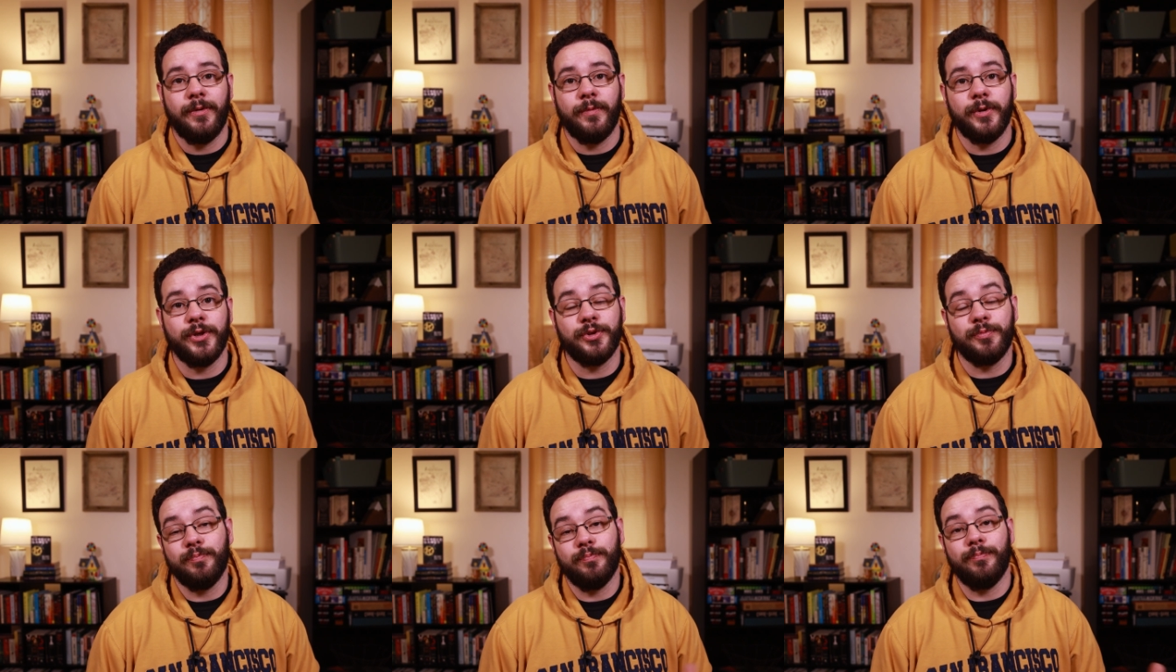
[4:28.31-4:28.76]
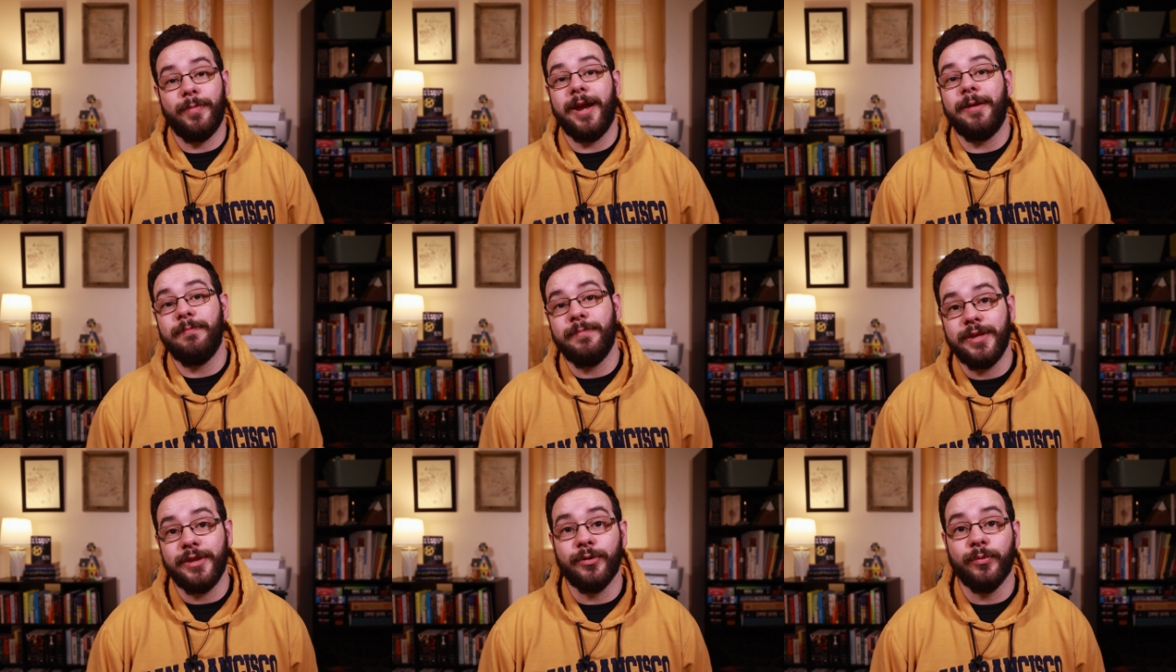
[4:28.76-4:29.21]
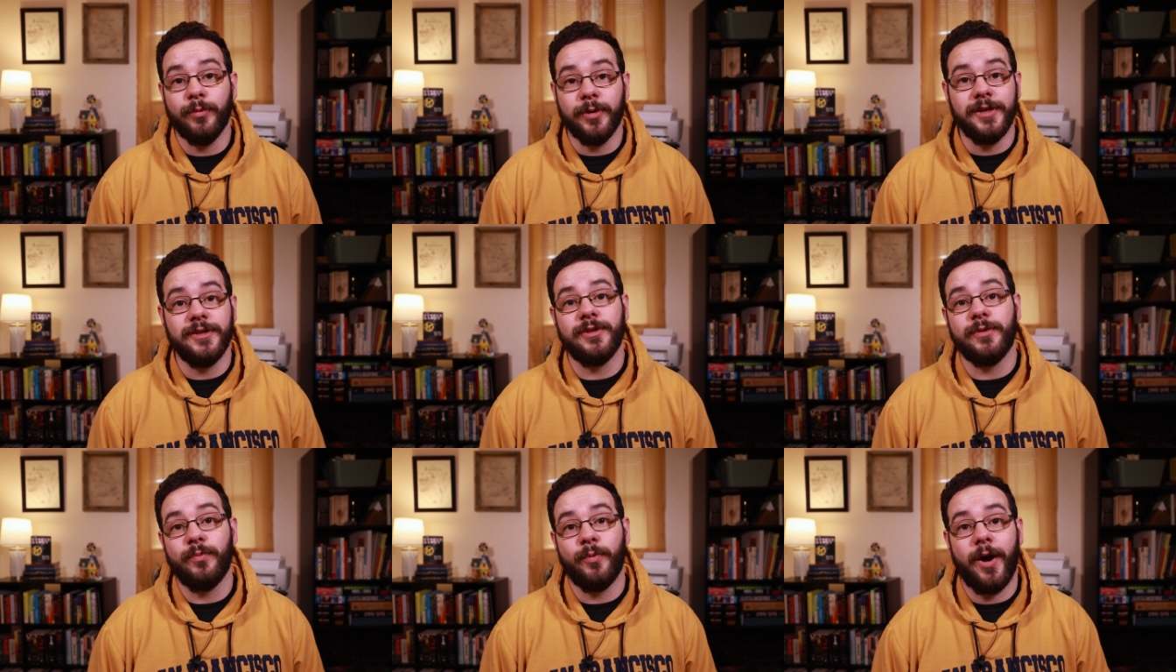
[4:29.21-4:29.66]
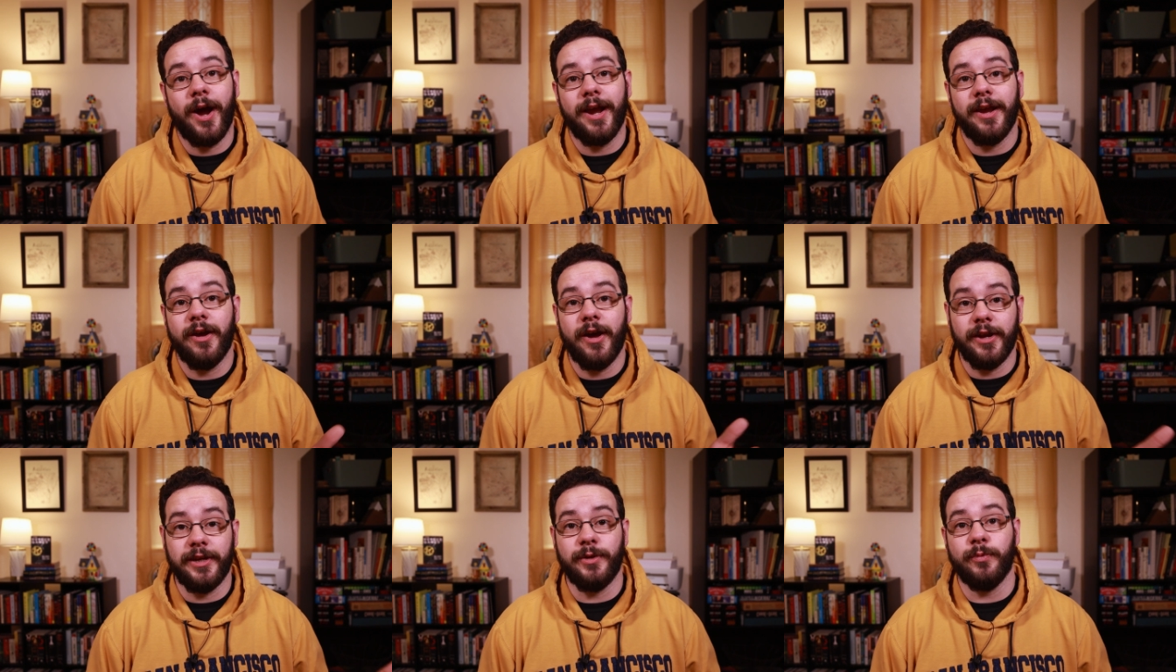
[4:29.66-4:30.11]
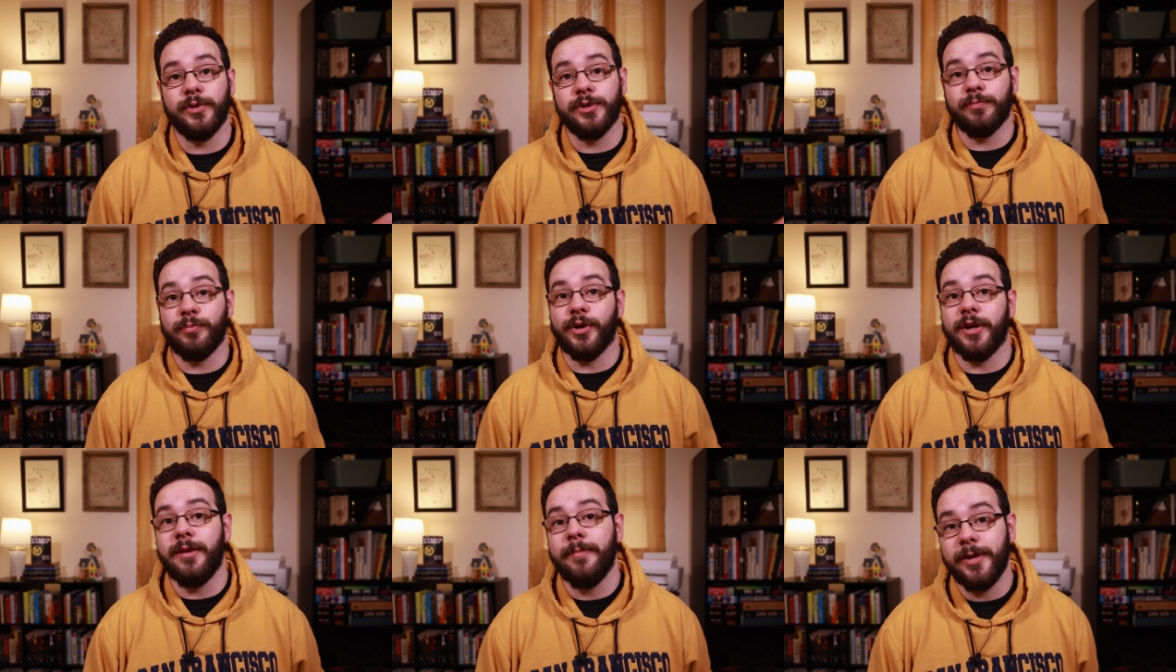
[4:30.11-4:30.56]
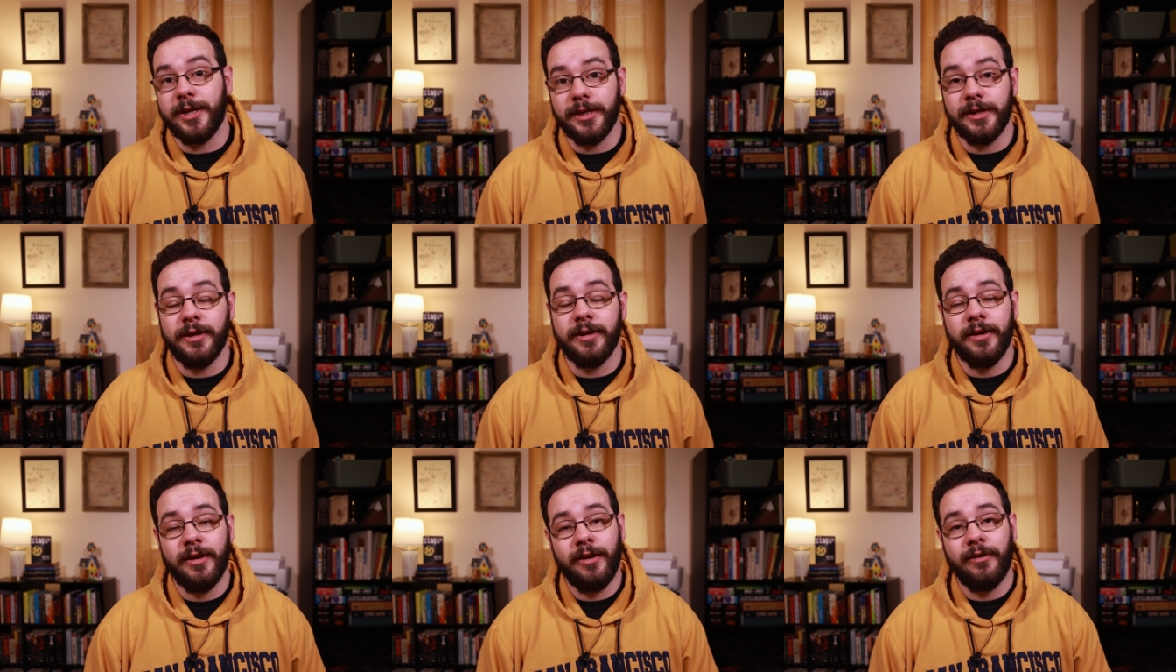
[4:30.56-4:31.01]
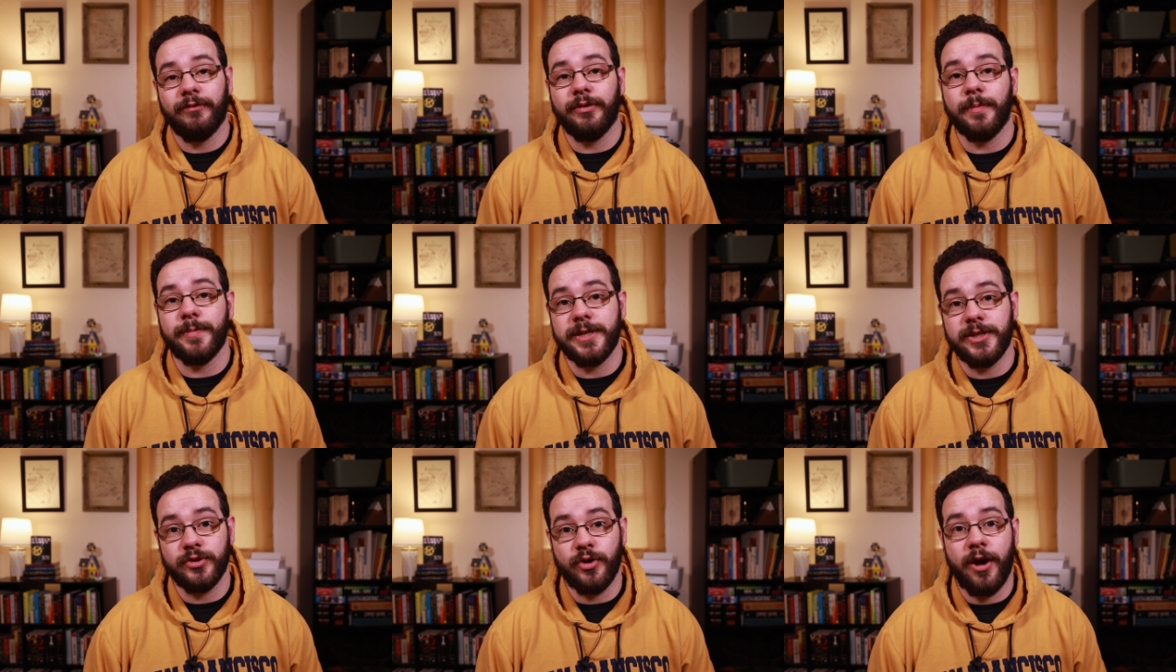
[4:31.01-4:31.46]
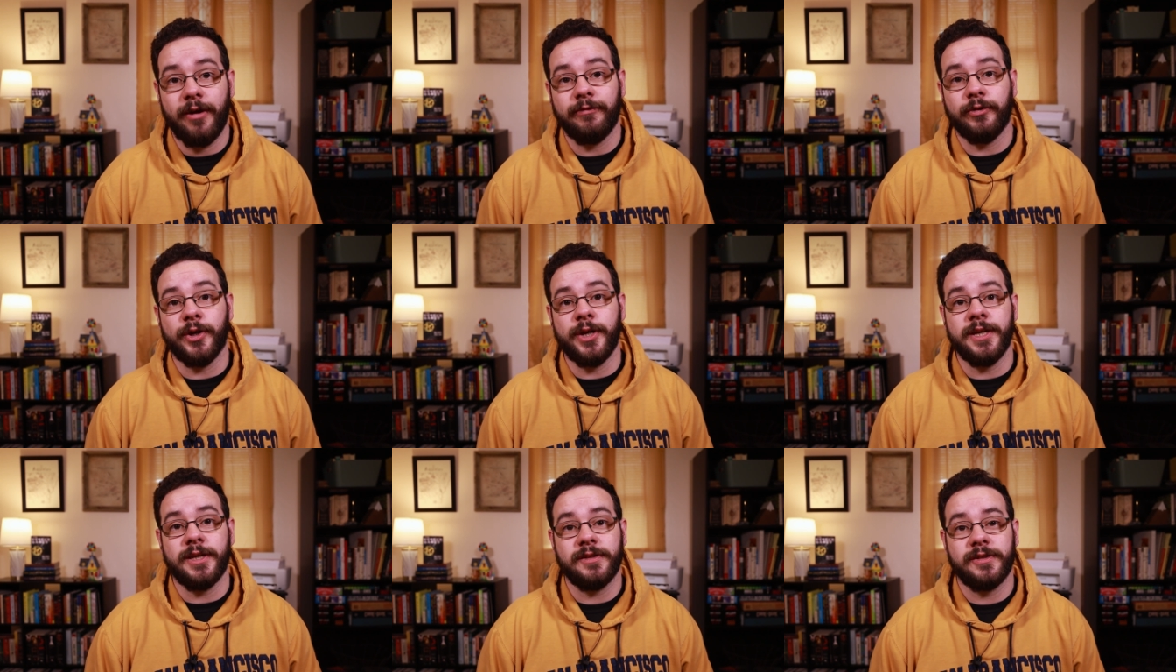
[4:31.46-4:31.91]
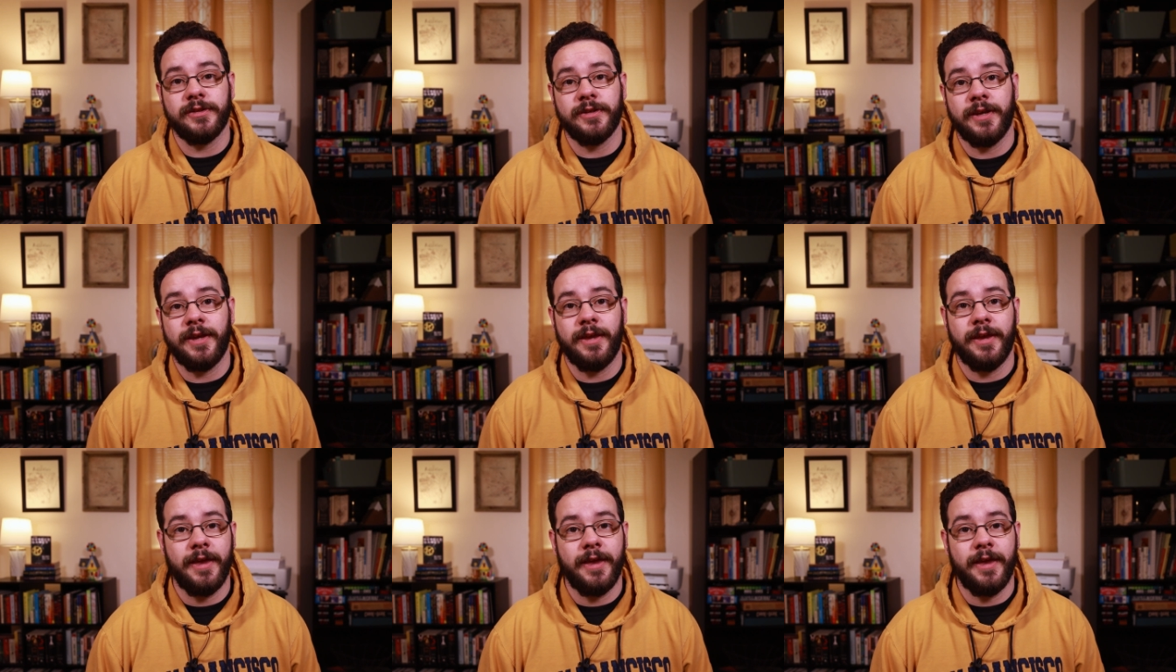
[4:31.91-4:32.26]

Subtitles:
which might be the reason why honey was prohibited from these offerings.